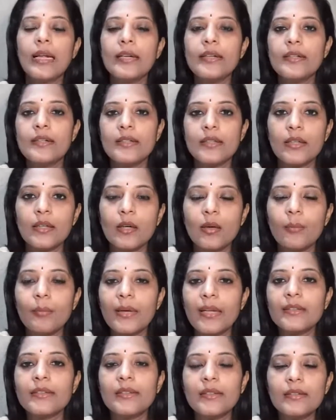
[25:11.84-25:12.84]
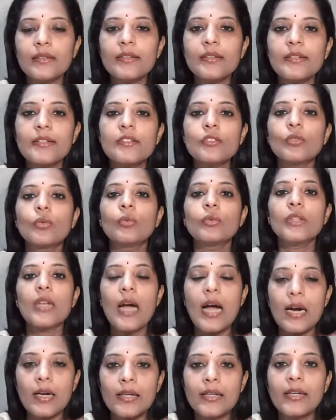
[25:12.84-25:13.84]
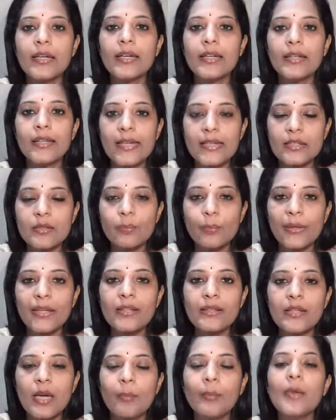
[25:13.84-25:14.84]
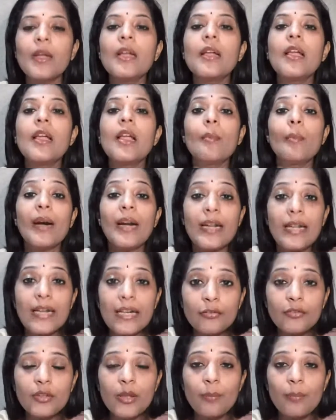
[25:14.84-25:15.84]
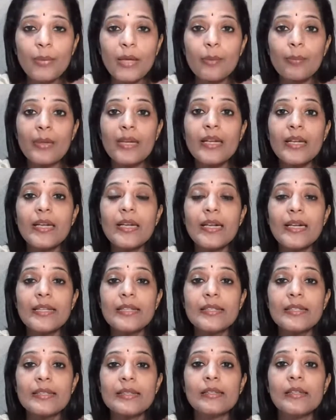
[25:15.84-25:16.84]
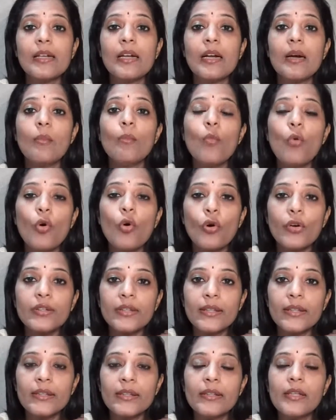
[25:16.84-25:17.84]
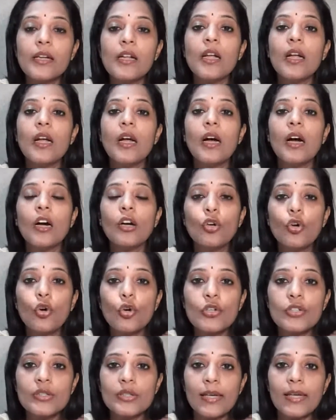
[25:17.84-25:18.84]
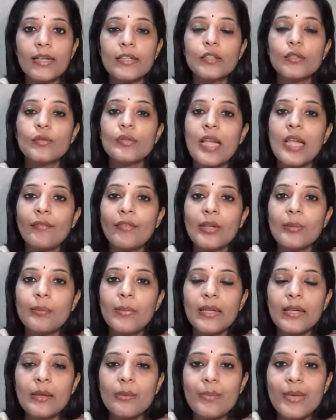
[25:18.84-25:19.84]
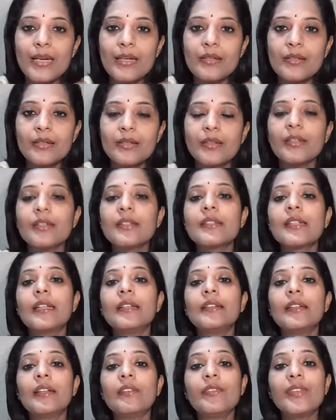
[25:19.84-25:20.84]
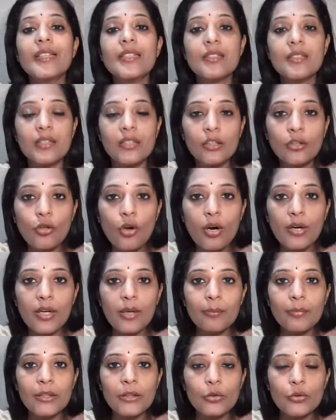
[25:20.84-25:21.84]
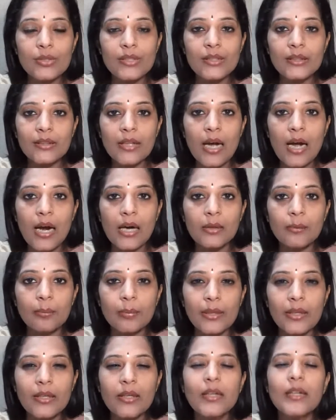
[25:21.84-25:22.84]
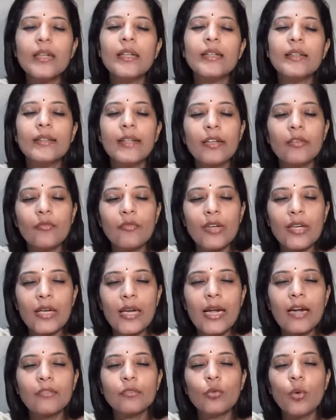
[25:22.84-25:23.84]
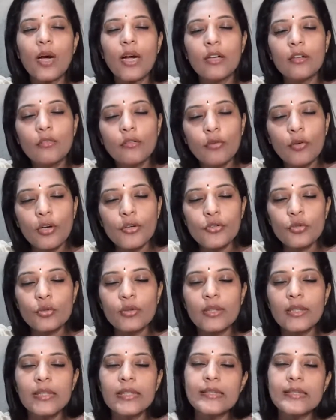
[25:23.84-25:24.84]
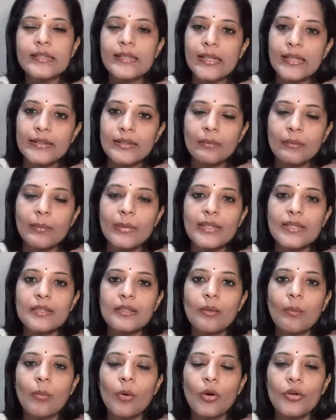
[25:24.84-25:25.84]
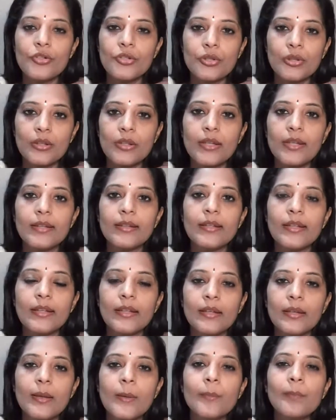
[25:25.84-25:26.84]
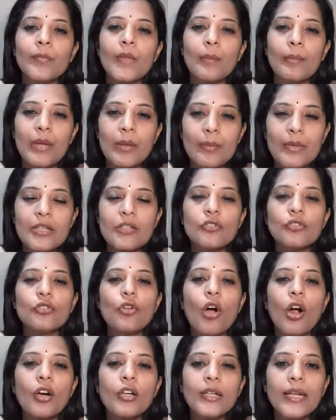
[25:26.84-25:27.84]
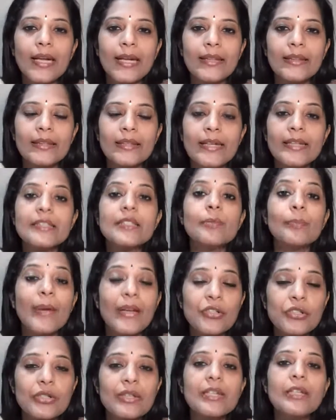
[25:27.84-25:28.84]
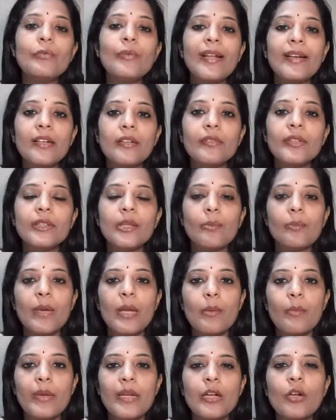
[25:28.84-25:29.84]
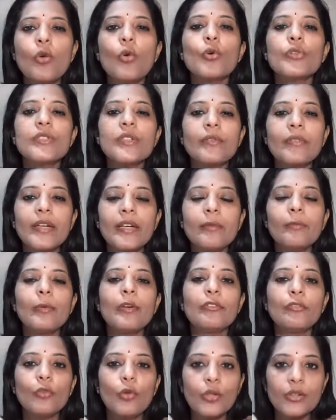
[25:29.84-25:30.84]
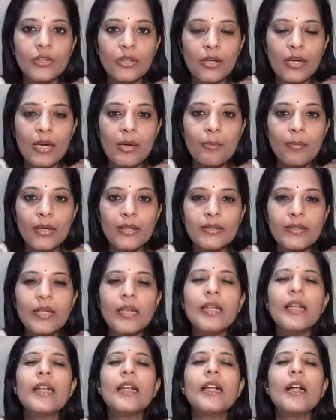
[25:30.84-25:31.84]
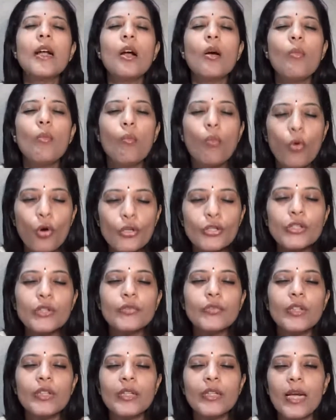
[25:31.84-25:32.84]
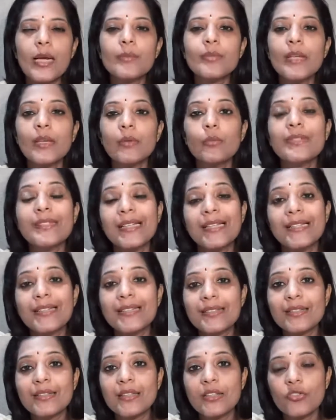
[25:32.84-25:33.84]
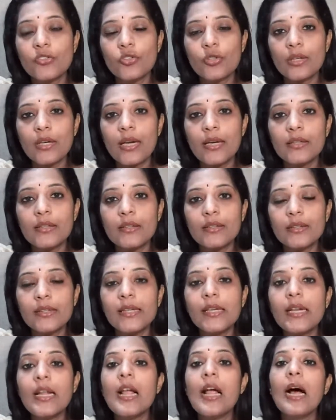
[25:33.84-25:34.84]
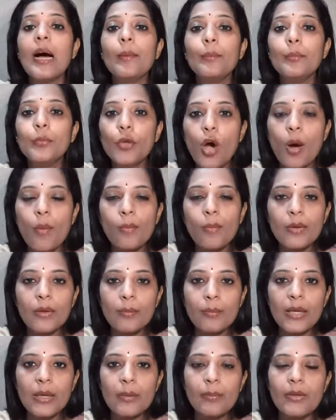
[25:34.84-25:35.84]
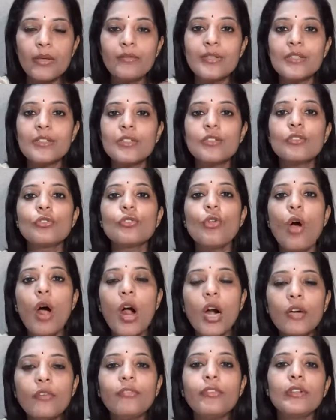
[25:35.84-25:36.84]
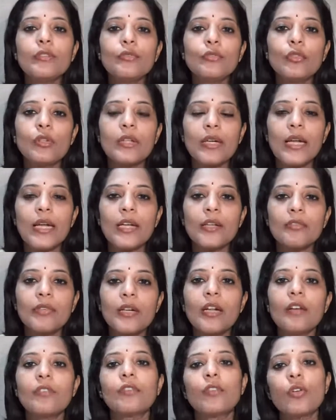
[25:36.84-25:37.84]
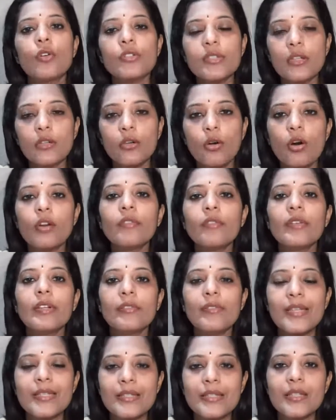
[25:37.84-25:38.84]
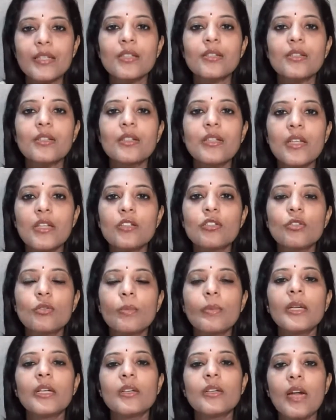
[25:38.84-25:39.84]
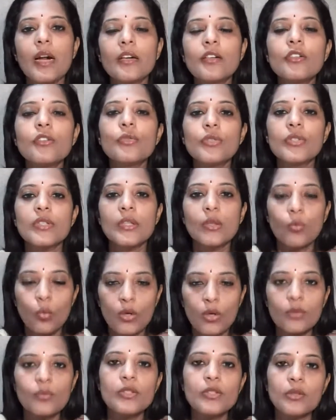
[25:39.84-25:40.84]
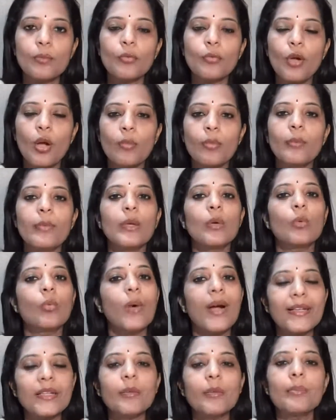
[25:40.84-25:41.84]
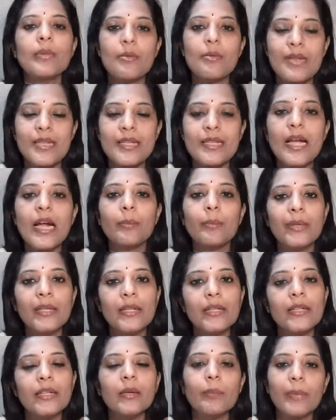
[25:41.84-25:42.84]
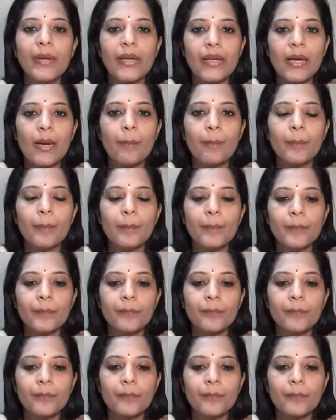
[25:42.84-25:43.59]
and blood thinners, so the heart rate gets picked up. But if the baby is more than a good size of 7 millimeters, and then we are still not able to see the heartbeat, then we have to unfortunately say it's a missed abortion, and then baby is not healthy. And especially whenever the baby goes away before 3 months, most of the times I would say it is a congenitally abnormal baby, which is not fit for life. And of course, a lot of investigation needs to be done to see what was the problem and why the baby's heartbeat didn't pick up.